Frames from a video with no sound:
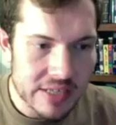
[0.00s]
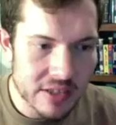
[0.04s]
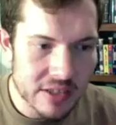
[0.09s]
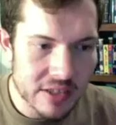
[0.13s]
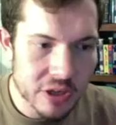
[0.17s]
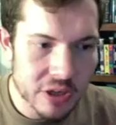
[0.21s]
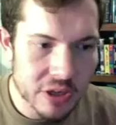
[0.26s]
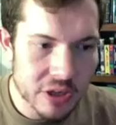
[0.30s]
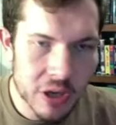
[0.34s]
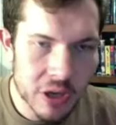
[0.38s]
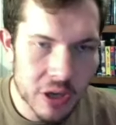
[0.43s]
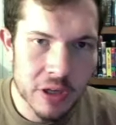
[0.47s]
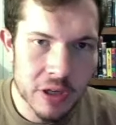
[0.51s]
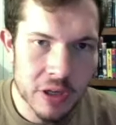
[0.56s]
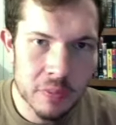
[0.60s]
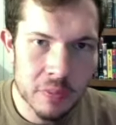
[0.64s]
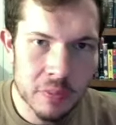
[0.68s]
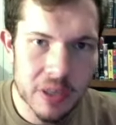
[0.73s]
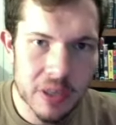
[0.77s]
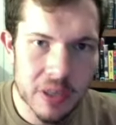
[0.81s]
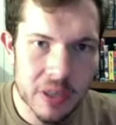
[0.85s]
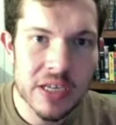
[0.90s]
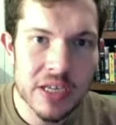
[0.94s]
the cook,
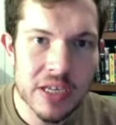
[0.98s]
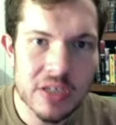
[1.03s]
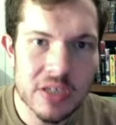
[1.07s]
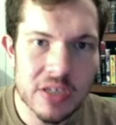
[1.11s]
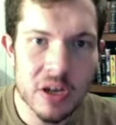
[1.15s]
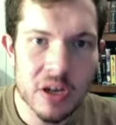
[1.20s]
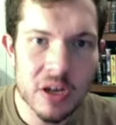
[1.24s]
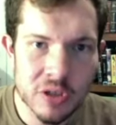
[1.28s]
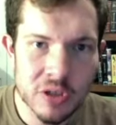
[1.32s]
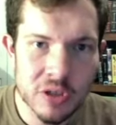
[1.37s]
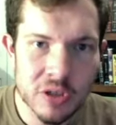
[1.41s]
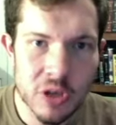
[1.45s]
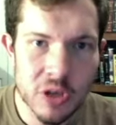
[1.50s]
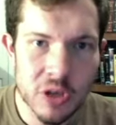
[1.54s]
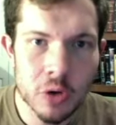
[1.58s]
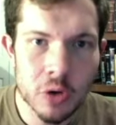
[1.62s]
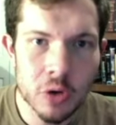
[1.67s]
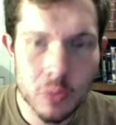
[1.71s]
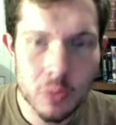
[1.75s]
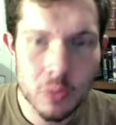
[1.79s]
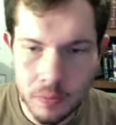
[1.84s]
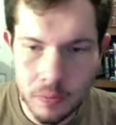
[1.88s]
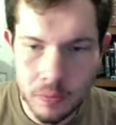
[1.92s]
but he
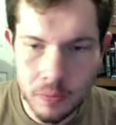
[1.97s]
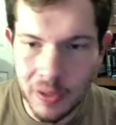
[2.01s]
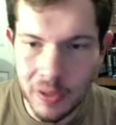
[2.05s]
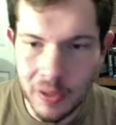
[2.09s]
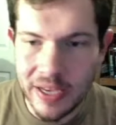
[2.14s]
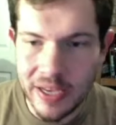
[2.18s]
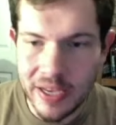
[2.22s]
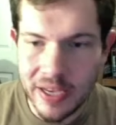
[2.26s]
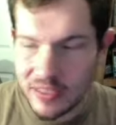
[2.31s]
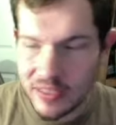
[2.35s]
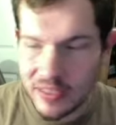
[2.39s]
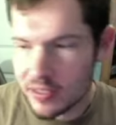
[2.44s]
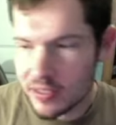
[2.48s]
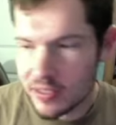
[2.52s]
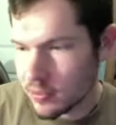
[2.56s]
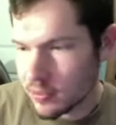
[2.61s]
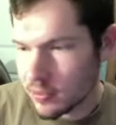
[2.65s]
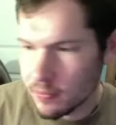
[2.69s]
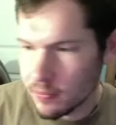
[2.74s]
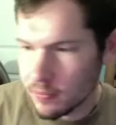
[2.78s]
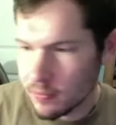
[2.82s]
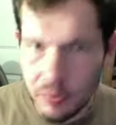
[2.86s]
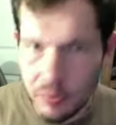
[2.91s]
also plays
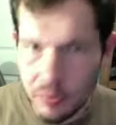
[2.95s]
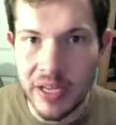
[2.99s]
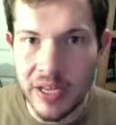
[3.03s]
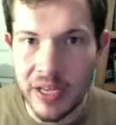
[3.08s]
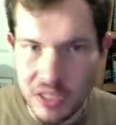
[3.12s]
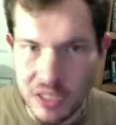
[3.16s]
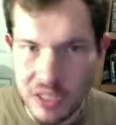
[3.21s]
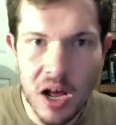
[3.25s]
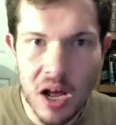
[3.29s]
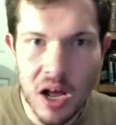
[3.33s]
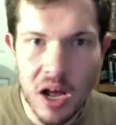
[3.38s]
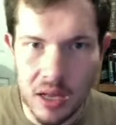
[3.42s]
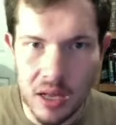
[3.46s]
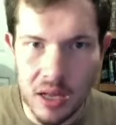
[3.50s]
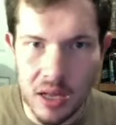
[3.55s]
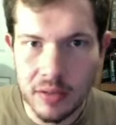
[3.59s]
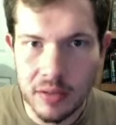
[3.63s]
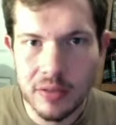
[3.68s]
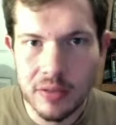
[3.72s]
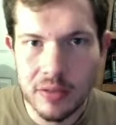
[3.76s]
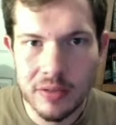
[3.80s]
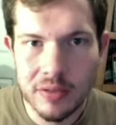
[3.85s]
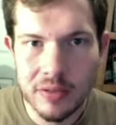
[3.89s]
plays
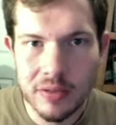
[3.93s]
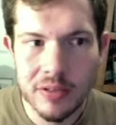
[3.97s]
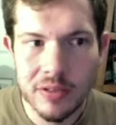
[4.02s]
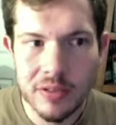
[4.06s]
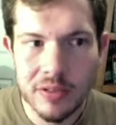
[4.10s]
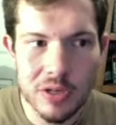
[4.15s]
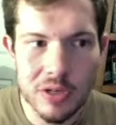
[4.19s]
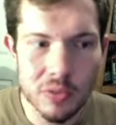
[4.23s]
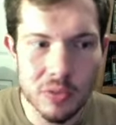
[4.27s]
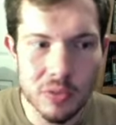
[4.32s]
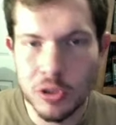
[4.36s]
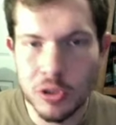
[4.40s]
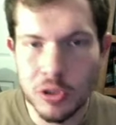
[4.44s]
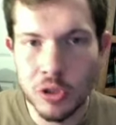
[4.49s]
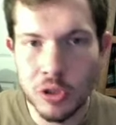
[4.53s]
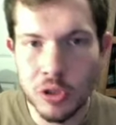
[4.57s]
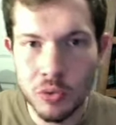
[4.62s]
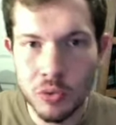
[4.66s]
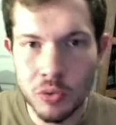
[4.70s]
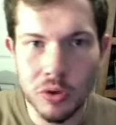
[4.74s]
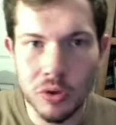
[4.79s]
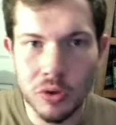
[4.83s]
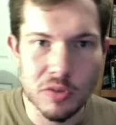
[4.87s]
Kong. So two
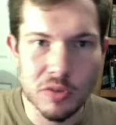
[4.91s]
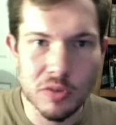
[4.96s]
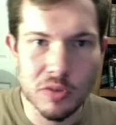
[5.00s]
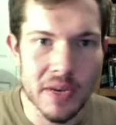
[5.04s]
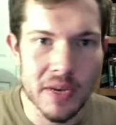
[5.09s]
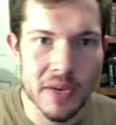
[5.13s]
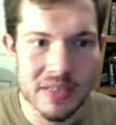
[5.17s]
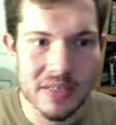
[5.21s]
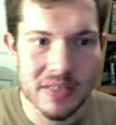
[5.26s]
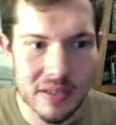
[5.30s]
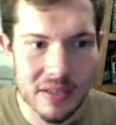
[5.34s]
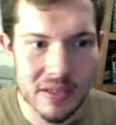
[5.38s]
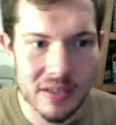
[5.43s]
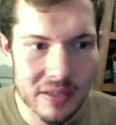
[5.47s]
He's roles, two roles. Basically.